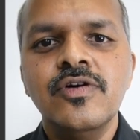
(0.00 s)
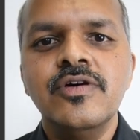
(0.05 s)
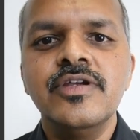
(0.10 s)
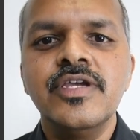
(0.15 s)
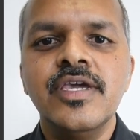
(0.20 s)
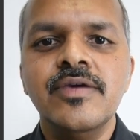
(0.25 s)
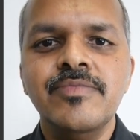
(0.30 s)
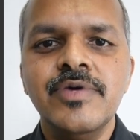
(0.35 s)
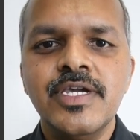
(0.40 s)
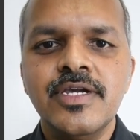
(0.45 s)
or
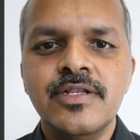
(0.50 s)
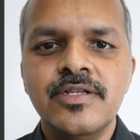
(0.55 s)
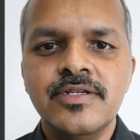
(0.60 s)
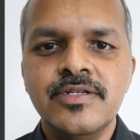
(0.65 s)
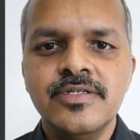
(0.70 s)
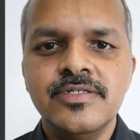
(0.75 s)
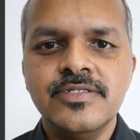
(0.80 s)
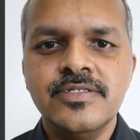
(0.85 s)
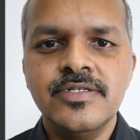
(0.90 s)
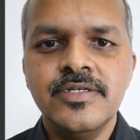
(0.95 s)
chemical
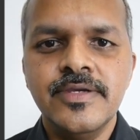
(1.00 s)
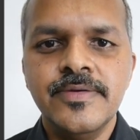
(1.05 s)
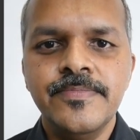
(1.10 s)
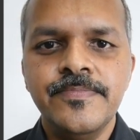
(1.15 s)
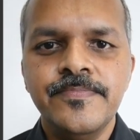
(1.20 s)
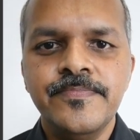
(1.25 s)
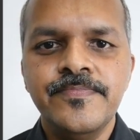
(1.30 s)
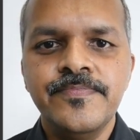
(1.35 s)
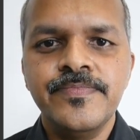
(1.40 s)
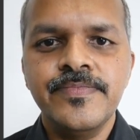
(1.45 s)
industry.
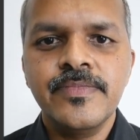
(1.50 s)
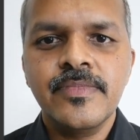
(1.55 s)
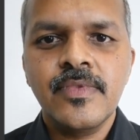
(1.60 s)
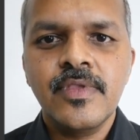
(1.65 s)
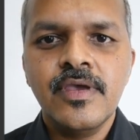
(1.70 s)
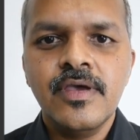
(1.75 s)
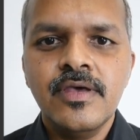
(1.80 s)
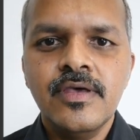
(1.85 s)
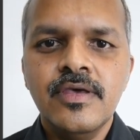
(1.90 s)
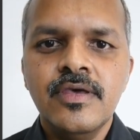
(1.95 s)

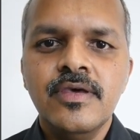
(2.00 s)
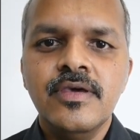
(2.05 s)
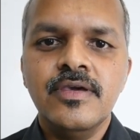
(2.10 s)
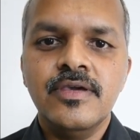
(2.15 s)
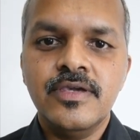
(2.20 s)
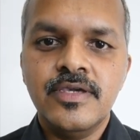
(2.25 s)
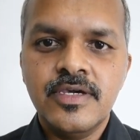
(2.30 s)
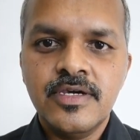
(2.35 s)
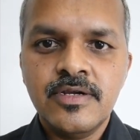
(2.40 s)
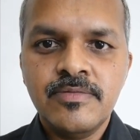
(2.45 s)

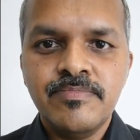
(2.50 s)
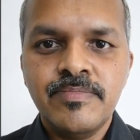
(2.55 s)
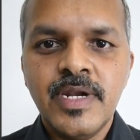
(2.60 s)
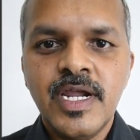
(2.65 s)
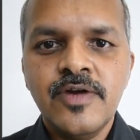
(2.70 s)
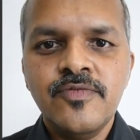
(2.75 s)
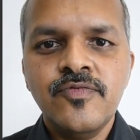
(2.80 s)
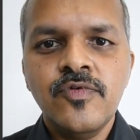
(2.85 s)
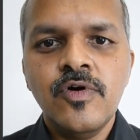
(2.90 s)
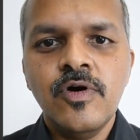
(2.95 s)
GearUp
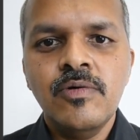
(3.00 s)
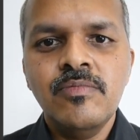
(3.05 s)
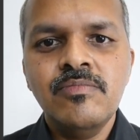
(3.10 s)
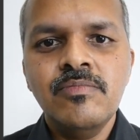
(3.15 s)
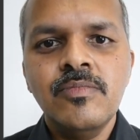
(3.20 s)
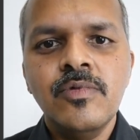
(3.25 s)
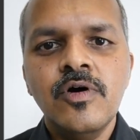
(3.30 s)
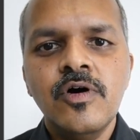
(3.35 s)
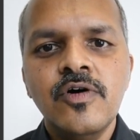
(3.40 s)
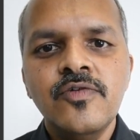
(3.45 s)
platform
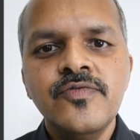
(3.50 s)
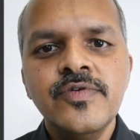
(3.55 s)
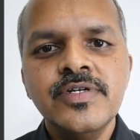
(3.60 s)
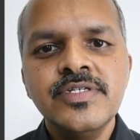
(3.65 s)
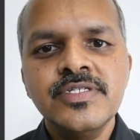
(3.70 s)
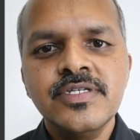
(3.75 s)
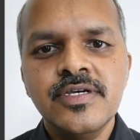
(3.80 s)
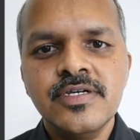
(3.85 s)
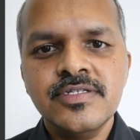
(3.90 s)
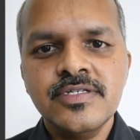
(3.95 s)
offers
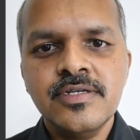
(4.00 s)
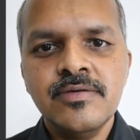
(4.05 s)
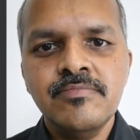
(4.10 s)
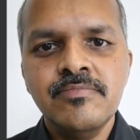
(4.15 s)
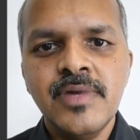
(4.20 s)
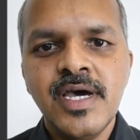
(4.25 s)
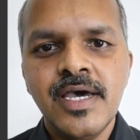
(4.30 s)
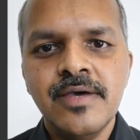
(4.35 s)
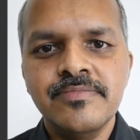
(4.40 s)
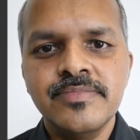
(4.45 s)
custom
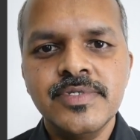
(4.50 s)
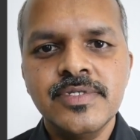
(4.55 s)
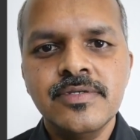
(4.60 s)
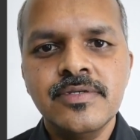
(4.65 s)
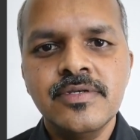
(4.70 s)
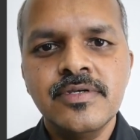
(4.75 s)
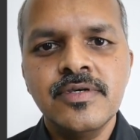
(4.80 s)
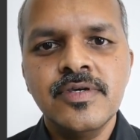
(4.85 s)
maps.